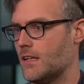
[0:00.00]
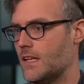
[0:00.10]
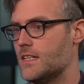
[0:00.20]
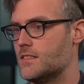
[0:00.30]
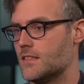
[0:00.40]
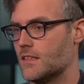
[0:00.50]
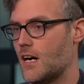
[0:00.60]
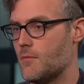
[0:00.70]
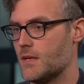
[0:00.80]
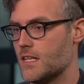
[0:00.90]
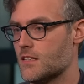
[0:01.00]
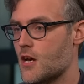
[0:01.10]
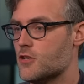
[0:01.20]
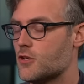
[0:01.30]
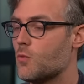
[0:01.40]
leads in comedies.
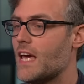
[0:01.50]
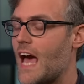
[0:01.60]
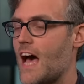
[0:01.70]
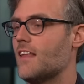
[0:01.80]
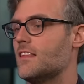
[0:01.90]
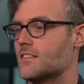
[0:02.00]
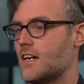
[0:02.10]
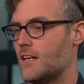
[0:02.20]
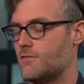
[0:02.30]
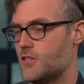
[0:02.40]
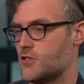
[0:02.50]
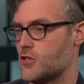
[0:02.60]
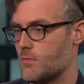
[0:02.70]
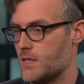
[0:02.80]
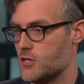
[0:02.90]
So we had this kind of
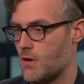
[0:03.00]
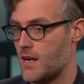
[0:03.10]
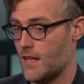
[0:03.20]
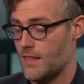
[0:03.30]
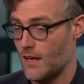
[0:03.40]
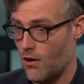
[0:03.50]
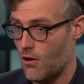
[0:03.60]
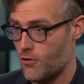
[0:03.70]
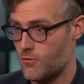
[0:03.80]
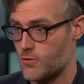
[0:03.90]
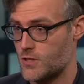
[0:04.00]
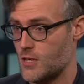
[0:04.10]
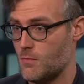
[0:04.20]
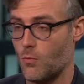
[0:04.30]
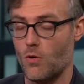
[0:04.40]
disturbing trend I think all through
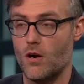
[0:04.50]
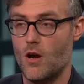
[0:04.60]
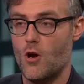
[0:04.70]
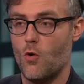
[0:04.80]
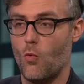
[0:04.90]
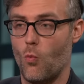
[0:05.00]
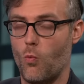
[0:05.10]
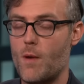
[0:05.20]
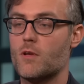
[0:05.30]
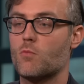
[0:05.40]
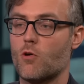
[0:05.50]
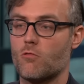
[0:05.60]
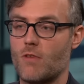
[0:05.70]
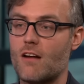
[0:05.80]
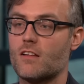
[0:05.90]
cinema where women were
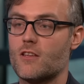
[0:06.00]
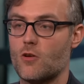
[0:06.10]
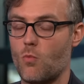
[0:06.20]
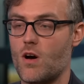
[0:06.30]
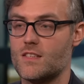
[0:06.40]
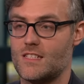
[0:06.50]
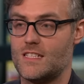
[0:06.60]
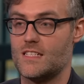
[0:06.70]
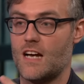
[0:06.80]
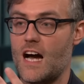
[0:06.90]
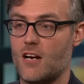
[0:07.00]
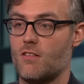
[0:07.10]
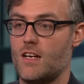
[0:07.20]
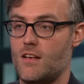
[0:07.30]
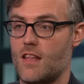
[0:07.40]
rarely the ones
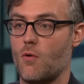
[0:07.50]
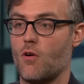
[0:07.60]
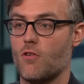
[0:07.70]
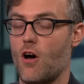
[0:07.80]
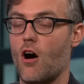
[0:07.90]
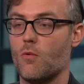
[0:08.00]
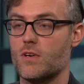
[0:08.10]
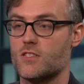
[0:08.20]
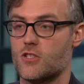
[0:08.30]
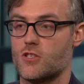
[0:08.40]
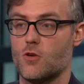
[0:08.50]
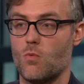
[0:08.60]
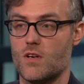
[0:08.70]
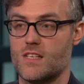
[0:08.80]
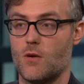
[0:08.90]
desiring they were the, always just the
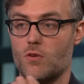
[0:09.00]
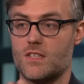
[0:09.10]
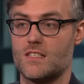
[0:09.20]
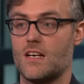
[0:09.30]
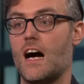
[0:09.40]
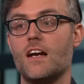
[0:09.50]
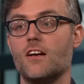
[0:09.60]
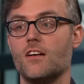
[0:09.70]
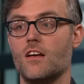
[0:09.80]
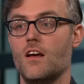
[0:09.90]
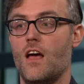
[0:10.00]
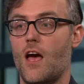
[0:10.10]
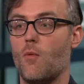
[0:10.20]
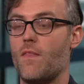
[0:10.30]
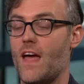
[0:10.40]
ones that were desired.
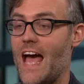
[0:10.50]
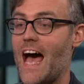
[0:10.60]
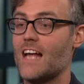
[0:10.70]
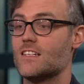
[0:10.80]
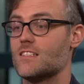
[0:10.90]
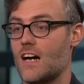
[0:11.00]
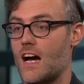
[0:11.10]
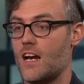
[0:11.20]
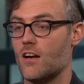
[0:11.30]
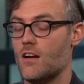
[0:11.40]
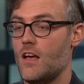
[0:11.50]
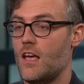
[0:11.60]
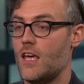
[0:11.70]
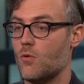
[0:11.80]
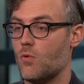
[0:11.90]
And when they had desire
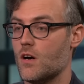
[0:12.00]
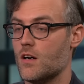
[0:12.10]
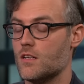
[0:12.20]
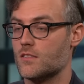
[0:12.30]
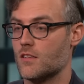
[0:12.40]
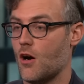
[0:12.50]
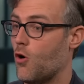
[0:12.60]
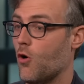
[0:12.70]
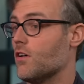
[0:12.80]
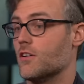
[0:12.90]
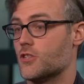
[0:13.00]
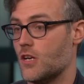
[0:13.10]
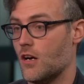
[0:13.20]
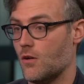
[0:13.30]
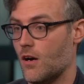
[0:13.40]
it was a horror
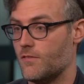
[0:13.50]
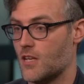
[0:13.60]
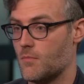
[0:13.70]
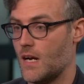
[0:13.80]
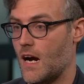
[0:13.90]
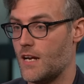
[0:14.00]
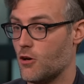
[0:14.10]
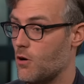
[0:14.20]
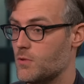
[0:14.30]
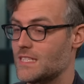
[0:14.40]
show of some kind or it was